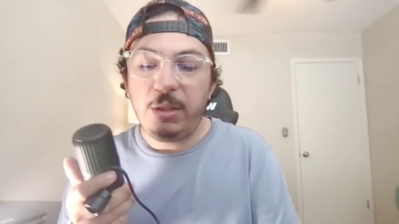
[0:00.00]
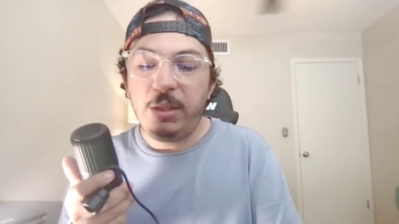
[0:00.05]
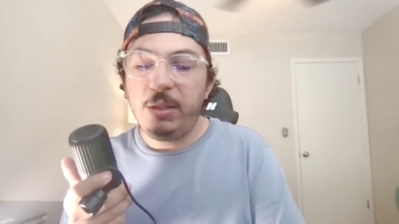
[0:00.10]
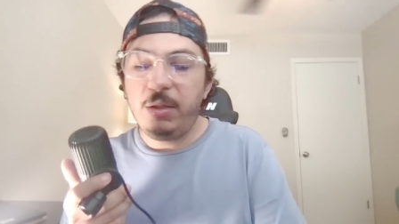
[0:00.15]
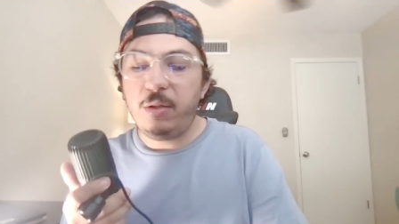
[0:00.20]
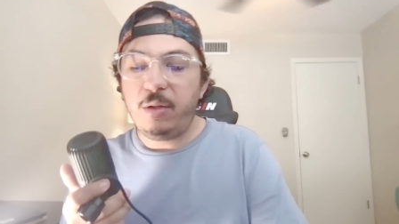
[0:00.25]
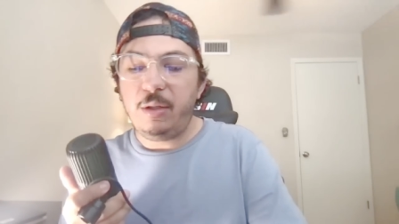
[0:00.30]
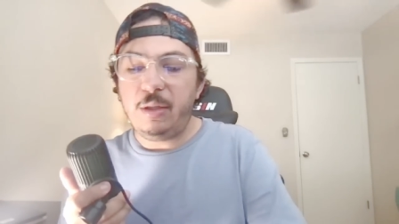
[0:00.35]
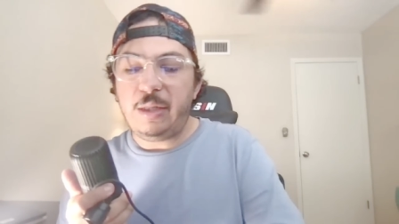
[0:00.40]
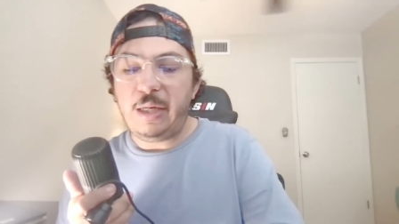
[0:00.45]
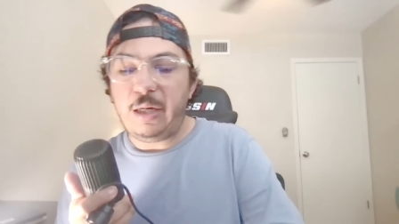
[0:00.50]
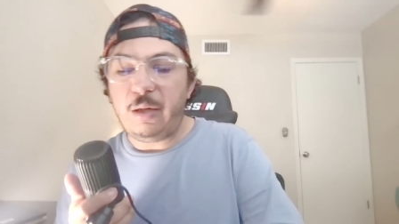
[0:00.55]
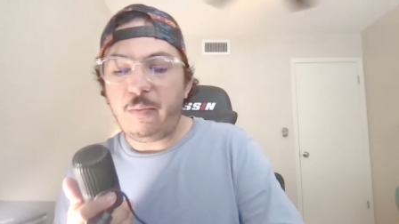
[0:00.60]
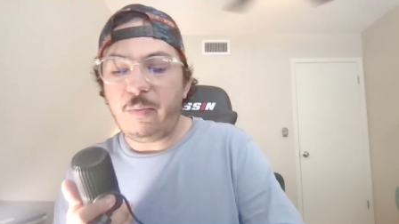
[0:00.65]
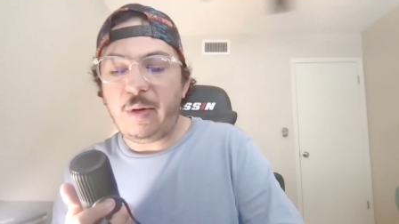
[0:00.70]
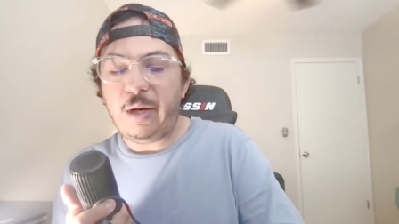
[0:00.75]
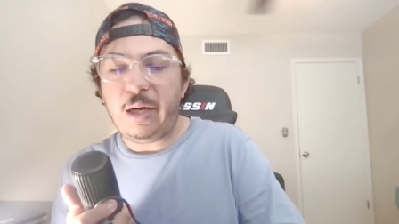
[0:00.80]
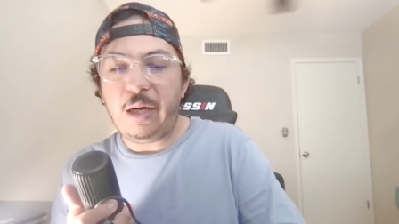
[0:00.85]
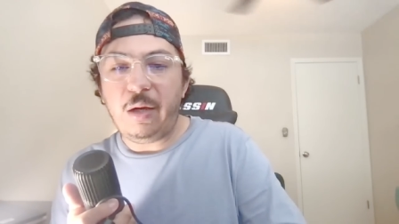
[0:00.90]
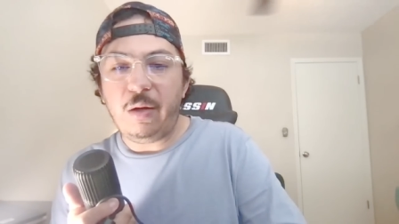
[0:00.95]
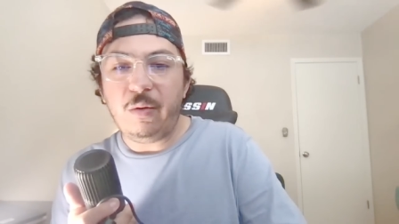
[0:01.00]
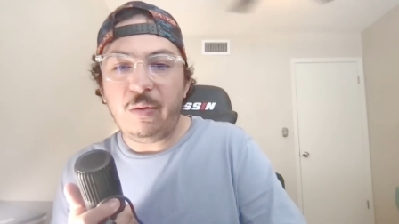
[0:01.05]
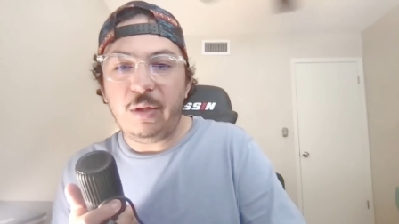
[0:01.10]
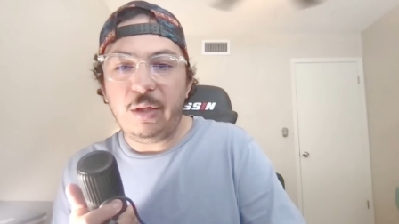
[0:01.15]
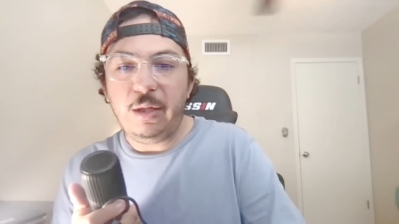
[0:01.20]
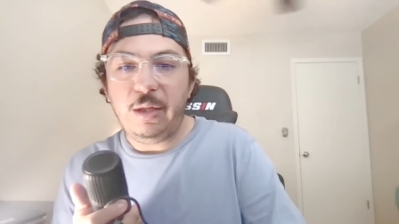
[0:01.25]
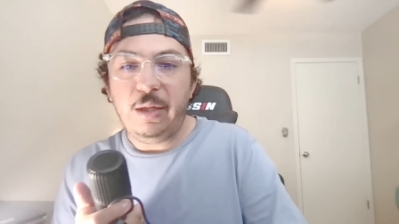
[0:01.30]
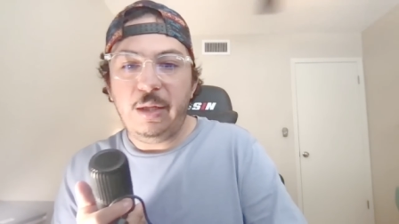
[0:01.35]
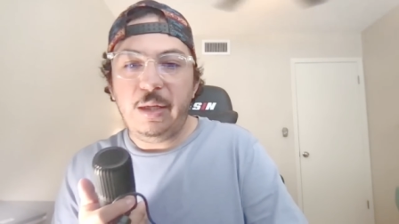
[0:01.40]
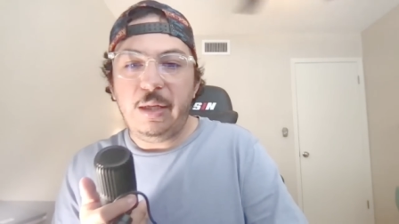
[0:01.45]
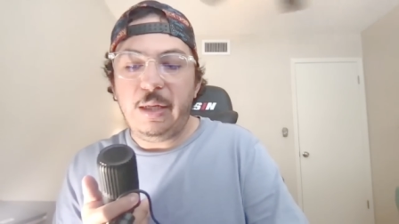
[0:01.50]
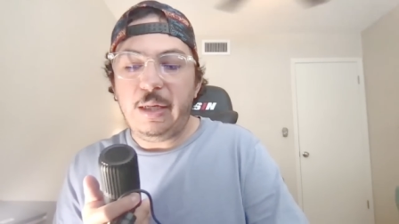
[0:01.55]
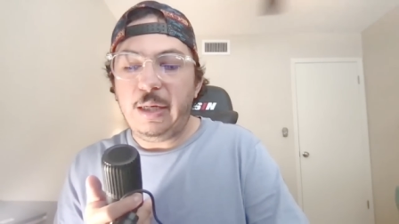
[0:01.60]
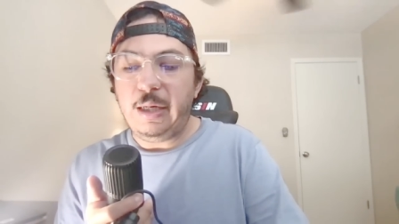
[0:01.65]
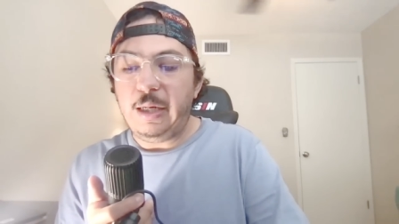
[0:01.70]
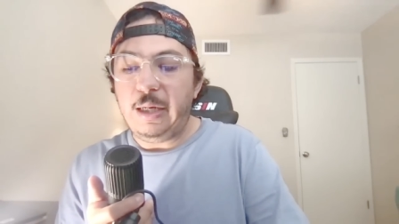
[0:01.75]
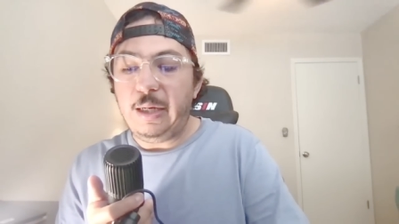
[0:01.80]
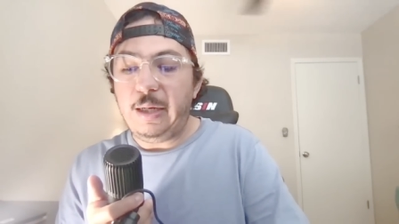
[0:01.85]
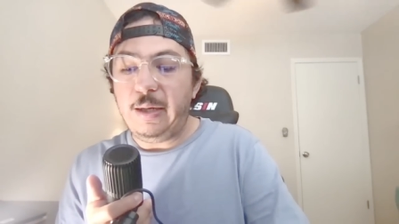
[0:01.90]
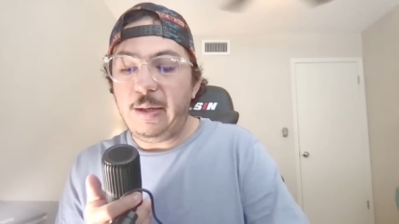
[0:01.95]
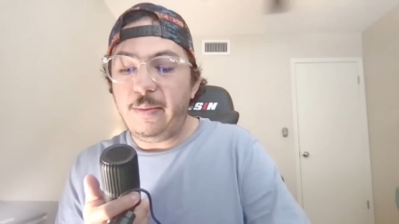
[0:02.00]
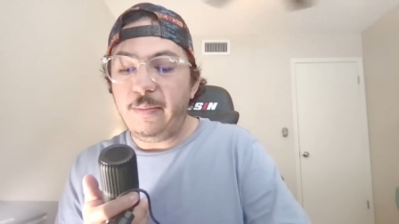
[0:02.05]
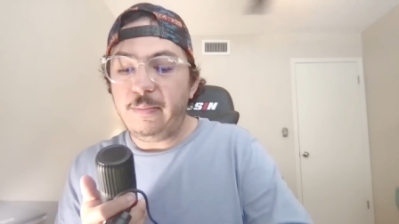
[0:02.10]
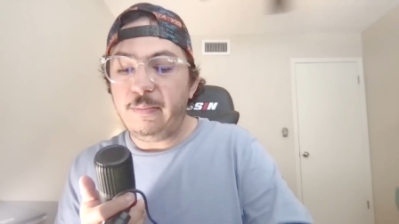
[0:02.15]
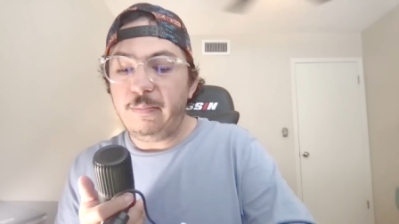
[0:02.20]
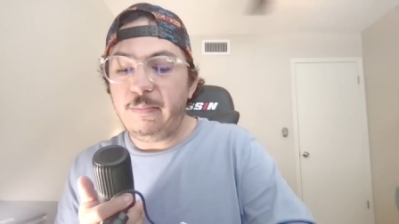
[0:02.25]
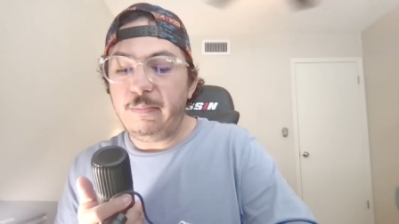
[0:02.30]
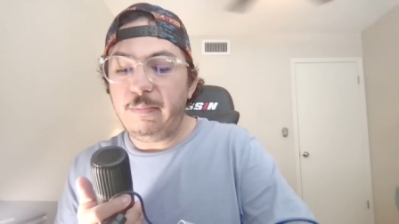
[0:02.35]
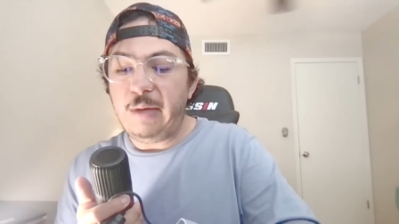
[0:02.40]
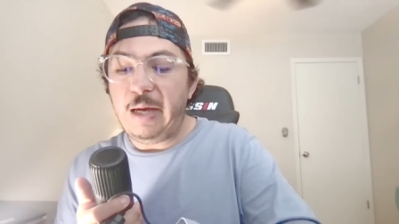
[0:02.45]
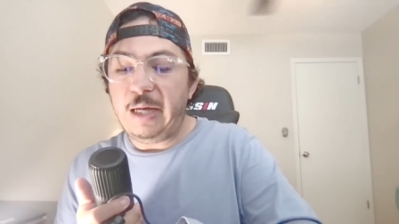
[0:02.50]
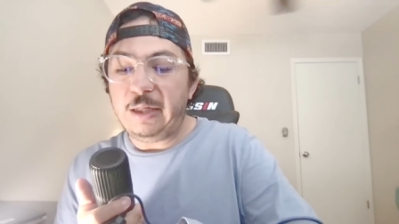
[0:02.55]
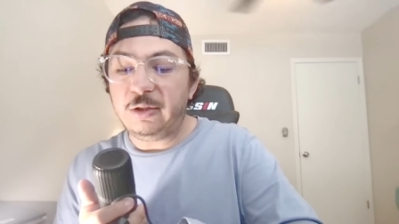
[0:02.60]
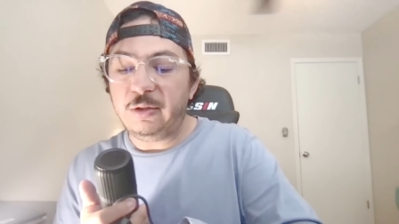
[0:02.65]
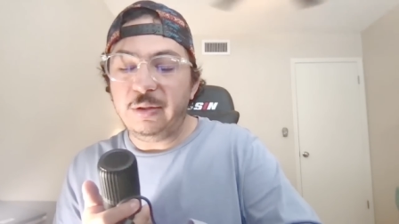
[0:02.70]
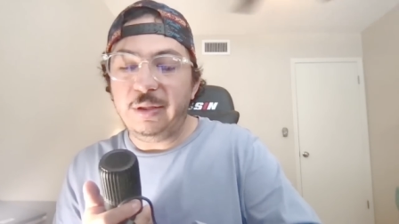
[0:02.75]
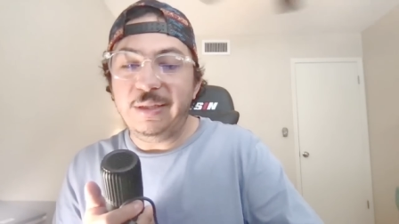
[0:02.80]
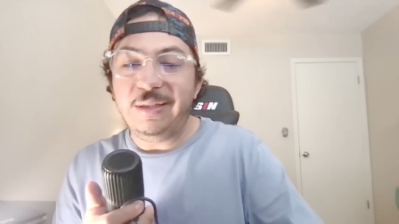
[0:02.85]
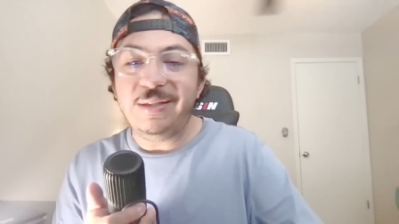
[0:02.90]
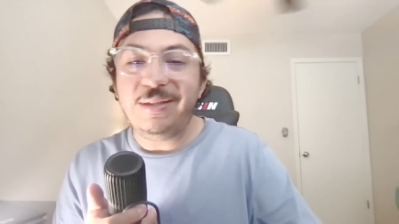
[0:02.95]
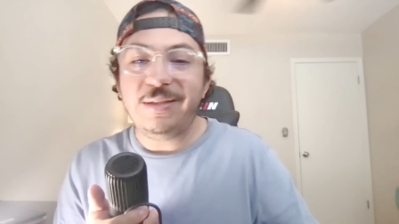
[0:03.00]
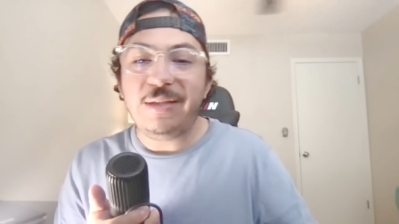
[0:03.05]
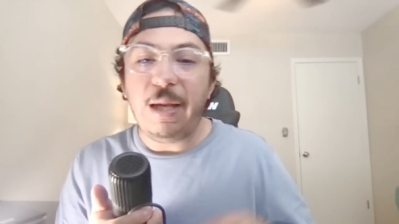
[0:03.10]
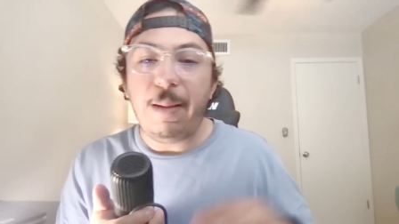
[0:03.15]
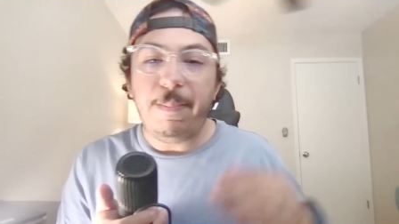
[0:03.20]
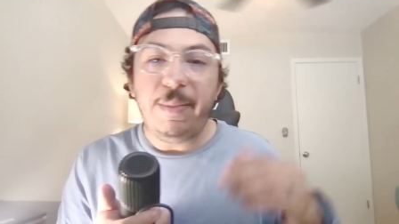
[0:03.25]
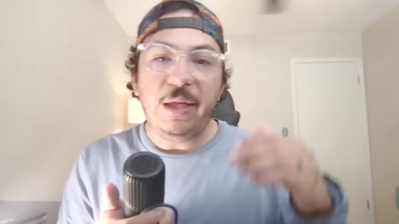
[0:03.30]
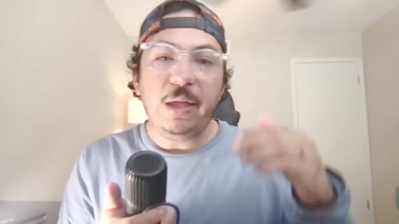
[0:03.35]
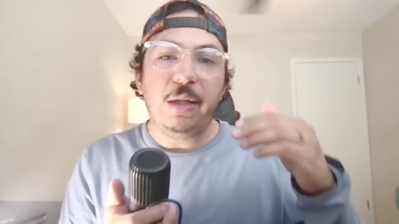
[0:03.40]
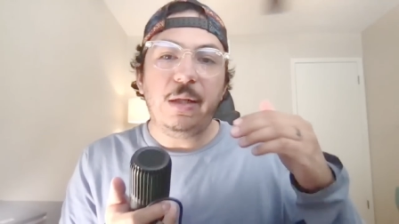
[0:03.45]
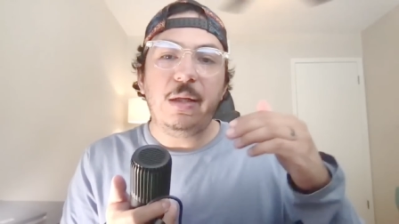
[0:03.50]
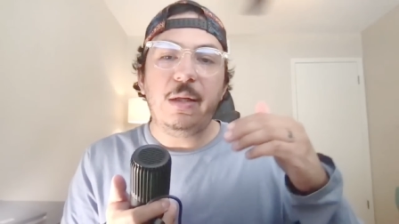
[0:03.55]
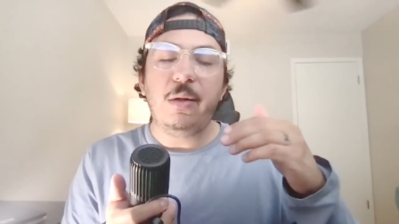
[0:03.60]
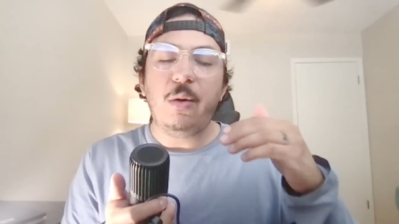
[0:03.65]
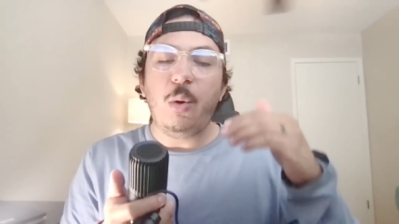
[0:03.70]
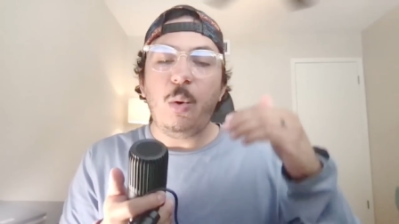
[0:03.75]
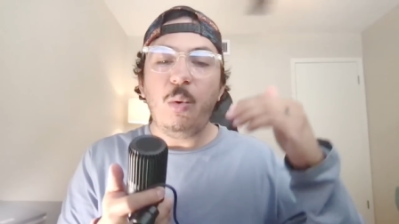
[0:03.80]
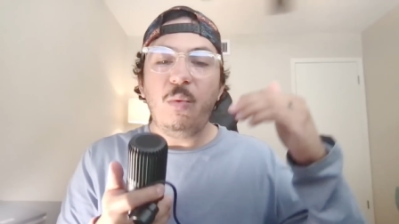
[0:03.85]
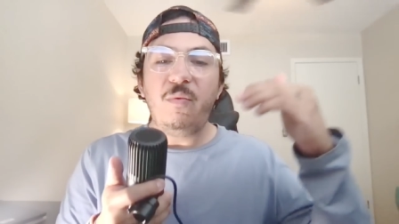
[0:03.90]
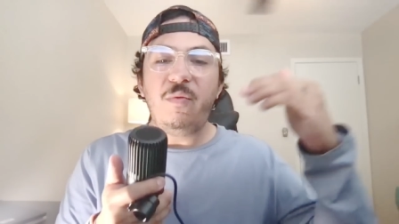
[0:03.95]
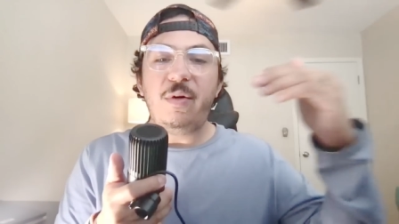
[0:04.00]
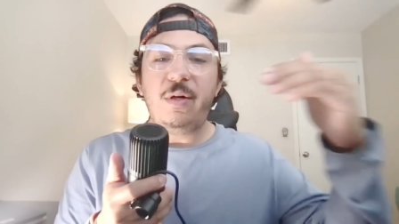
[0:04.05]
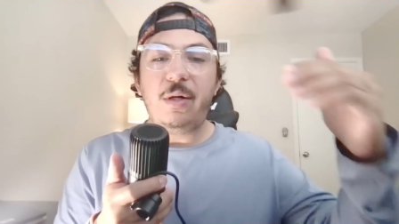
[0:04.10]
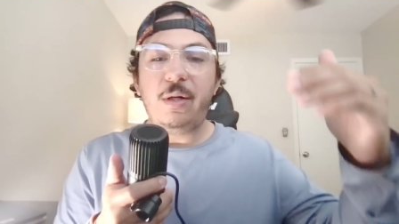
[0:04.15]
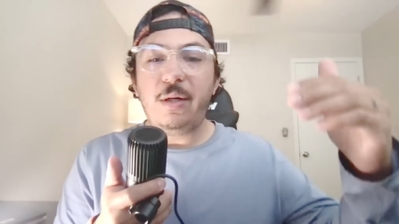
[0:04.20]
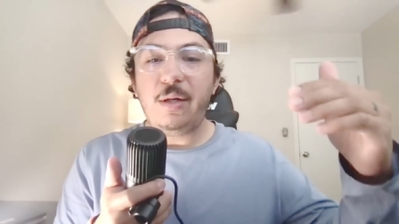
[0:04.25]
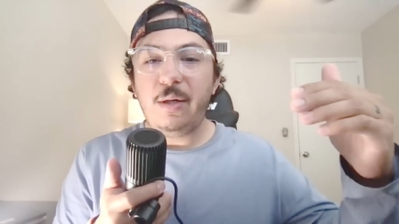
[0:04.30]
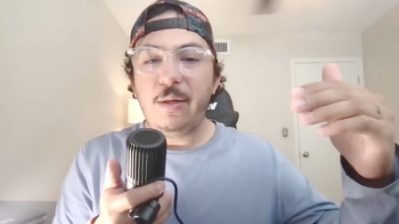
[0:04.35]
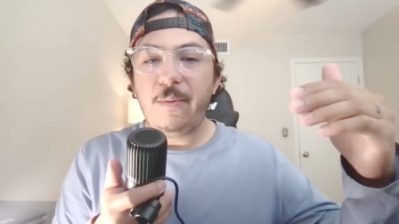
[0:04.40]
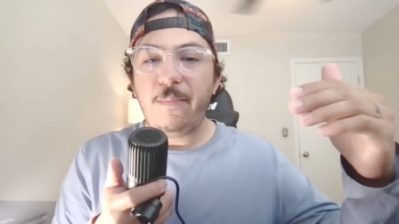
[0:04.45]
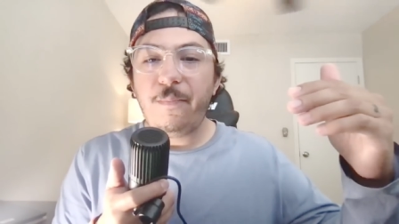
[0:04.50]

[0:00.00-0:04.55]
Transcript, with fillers: He couldn't get around um, actually stepping over